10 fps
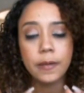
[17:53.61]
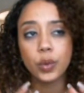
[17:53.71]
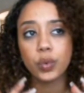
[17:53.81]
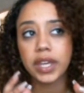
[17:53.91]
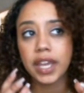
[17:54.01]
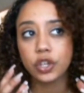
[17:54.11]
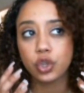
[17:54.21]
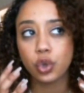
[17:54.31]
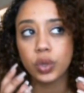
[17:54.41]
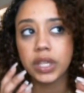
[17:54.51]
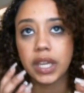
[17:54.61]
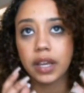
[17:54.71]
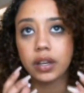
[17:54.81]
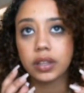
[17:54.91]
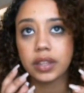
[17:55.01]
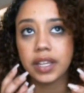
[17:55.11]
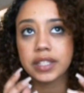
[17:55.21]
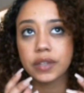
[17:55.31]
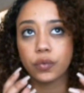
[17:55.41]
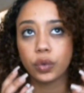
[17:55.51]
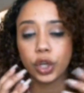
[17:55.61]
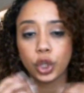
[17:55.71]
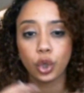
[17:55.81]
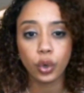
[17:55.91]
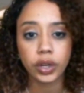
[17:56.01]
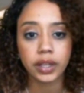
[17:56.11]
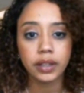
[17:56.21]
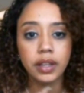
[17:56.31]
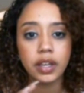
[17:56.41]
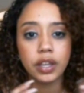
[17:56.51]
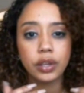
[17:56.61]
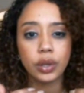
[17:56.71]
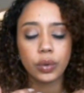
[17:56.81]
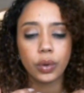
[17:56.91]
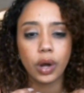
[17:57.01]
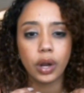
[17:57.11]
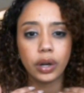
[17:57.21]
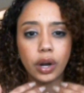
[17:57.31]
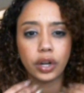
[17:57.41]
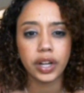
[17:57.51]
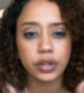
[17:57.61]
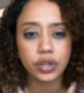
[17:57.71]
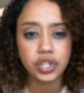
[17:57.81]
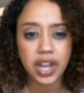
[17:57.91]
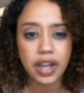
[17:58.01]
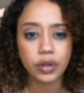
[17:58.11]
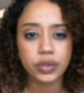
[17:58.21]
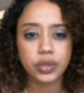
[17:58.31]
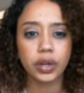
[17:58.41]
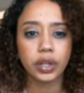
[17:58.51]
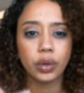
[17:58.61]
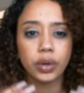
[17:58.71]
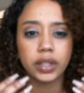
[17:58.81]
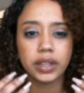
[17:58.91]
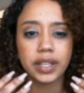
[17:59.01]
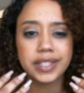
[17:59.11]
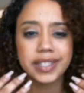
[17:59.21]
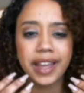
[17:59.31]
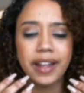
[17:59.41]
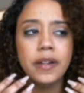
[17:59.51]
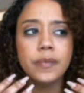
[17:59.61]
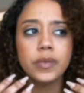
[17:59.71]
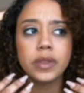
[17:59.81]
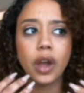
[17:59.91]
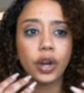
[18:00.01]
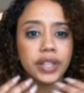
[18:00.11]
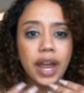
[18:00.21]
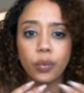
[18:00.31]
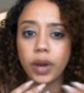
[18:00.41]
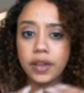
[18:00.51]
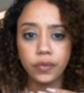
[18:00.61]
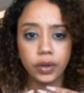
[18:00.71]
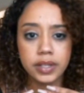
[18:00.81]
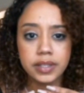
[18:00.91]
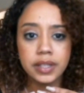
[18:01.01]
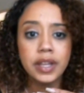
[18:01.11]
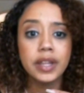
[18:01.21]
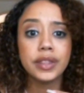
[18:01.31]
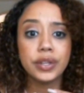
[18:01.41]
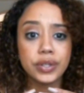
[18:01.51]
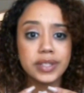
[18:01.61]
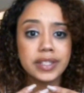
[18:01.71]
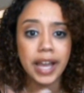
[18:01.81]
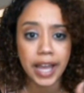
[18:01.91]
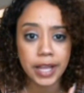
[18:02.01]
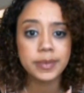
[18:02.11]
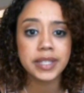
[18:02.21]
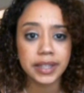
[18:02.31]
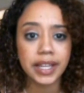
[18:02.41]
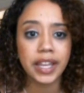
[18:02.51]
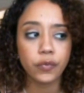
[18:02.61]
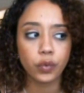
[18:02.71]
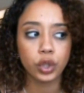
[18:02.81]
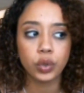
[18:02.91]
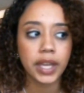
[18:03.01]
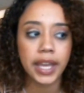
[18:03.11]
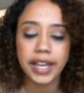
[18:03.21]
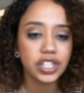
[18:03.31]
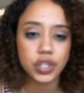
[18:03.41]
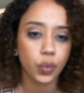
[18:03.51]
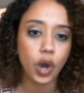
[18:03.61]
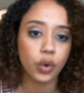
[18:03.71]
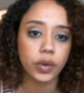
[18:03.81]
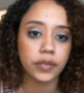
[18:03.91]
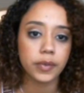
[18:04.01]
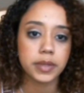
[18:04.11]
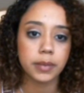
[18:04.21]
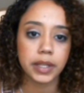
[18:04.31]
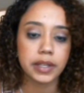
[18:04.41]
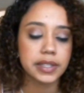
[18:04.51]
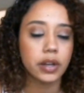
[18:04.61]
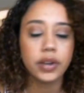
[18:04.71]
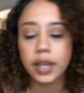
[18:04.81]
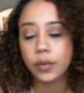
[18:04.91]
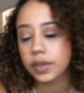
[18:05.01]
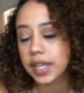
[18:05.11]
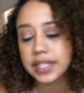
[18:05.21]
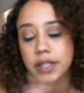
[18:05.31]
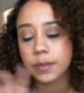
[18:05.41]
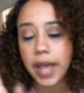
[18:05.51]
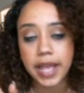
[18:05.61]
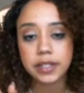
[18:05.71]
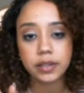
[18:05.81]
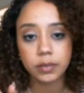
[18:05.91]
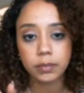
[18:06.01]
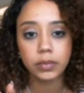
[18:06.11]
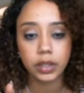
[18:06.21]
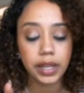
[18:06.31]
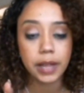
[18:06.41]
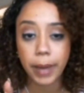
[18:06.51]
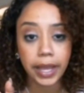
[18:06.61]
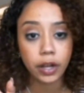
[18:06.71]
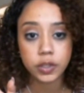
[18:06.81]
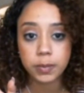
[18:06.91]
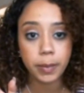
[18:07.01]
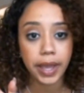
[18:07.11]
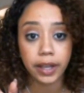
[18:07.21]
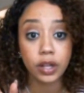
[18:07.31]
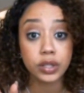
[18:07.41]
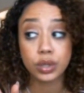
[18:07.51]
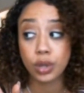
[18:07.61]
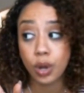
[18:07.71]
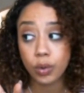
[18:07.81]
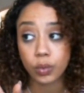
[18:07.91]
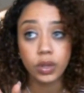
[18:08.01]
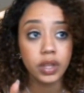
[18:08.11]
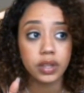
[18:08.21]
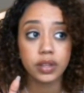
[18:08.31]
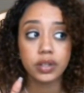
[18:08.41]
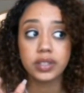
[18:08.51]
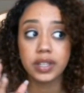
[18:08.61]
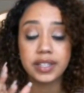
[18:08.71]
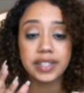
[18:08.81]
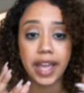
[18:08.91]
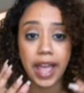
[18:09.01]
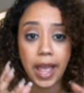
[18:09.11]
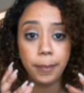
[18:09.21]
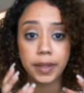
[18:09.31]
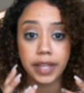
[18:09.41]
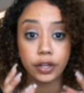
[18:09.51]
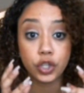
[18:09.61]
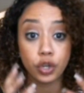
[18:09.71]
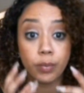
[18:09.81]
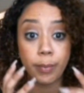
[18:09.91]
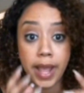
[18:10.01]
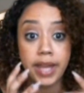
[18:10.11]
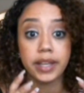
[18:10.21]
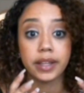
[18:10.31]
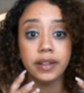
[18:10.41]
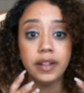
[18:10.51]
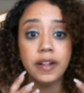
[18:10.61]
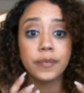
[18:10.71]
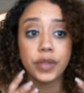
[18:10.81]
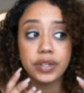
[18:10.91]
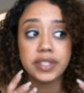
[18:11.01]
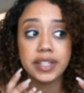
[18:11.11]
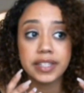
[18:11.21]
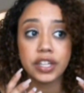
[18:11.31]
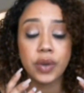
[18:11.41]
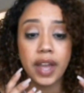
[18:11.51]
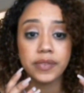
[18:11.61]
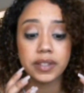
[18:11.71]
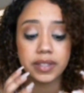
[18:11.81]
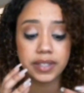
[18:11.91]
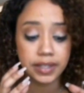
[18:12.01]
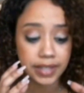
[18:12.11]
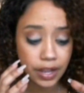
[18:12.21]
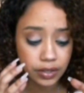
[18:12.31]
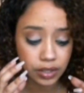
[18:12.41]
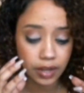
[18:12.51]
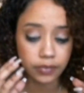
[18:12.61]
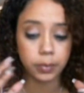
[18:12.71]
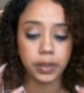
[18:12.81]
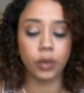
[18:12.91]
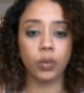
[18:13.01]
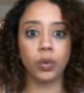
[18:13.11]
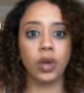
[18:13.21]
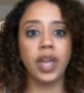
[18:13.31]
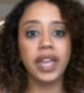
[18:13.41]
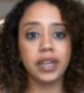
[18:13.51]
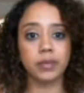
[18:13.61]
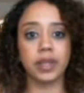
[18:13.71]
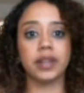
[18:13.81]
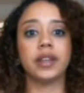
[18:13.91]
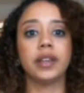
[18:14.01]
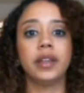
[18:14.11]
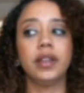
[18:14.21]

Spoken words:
We can't truly get good things if we're ignoring, you know, our inner shadows or ignoring things that are not right for us. There's times in life where you can't just away from something and say, okay, well, that's in the past. Let bygones be bygones. No, there's things that happen that are traumatic. There's things that you have to sit down and you have to be like, wait a minute.